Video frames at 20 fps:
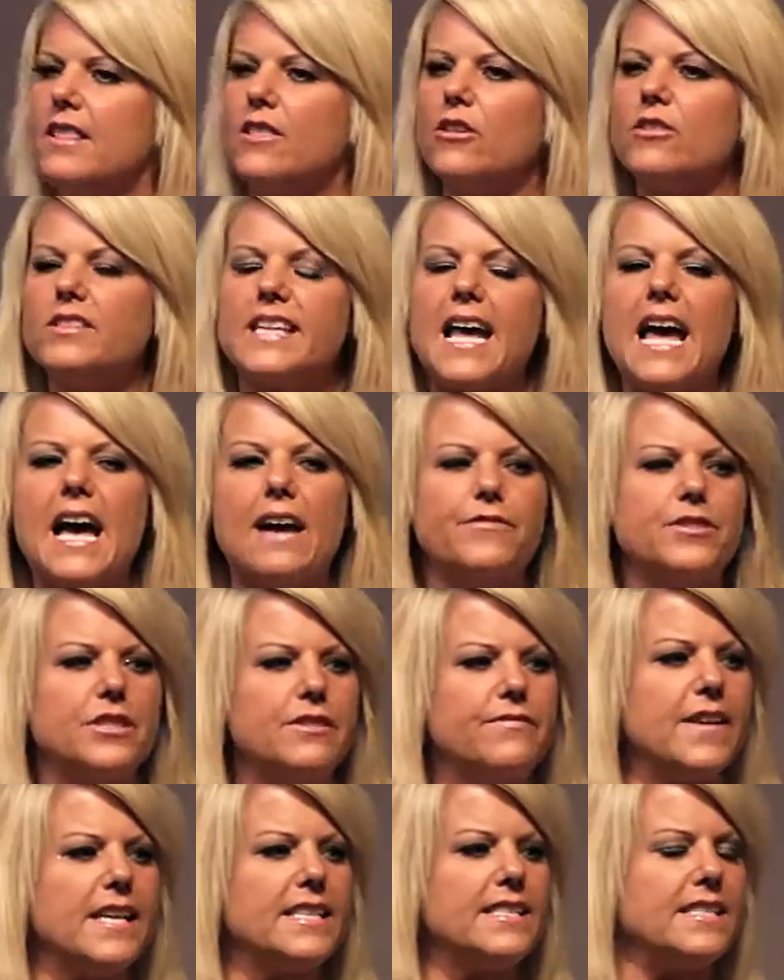those after
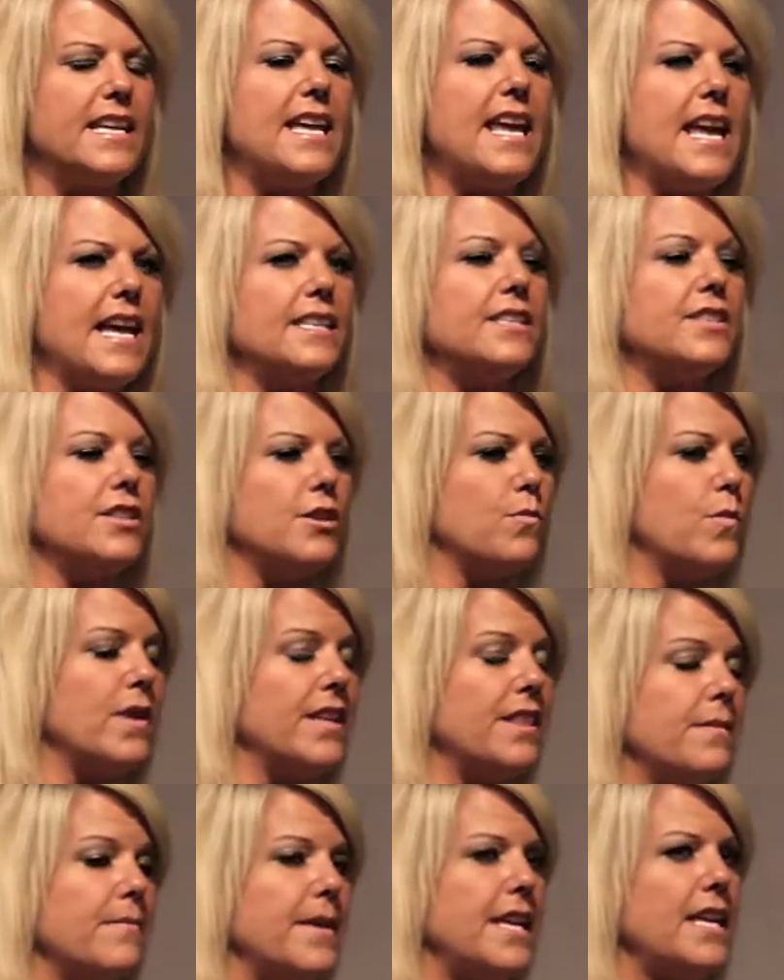effects of cancer
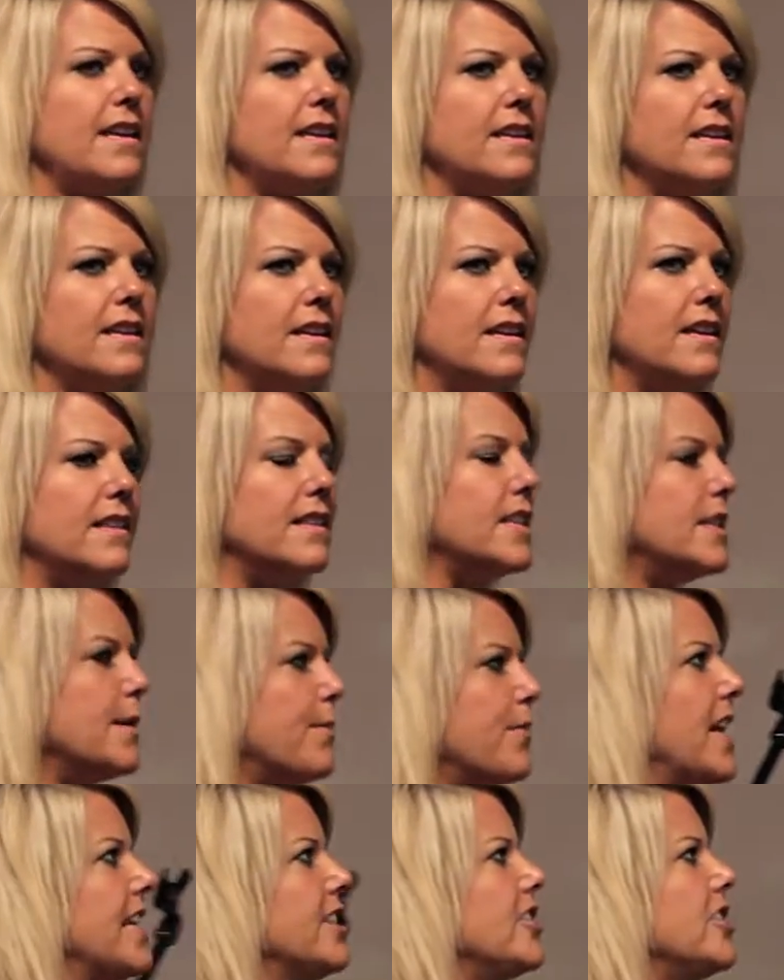with me, the
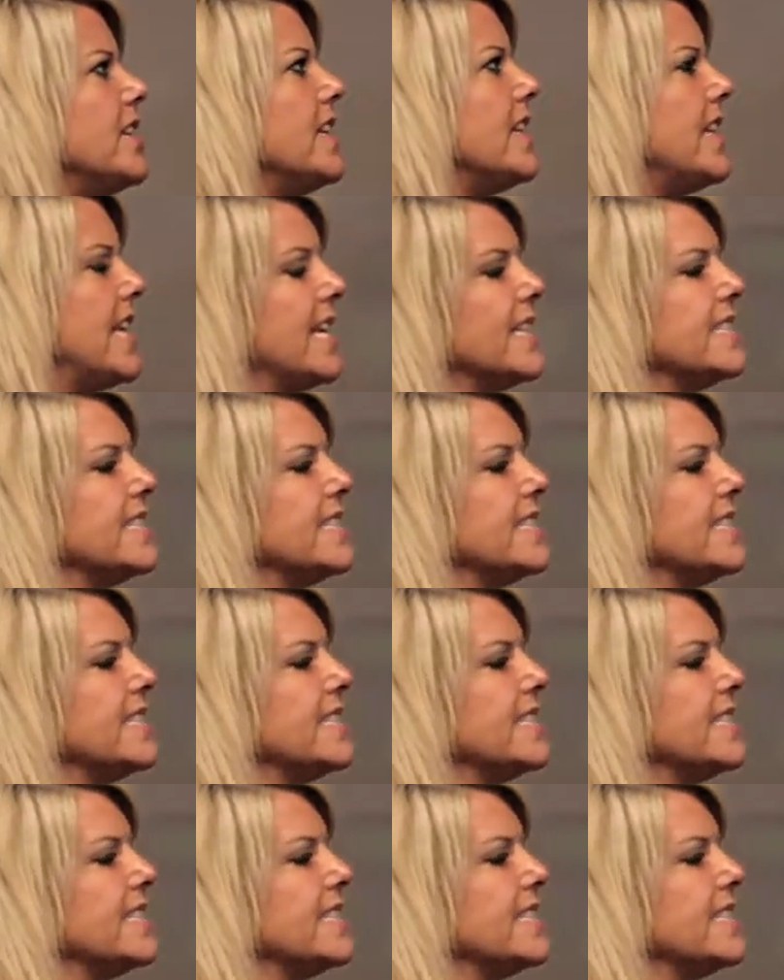depression and the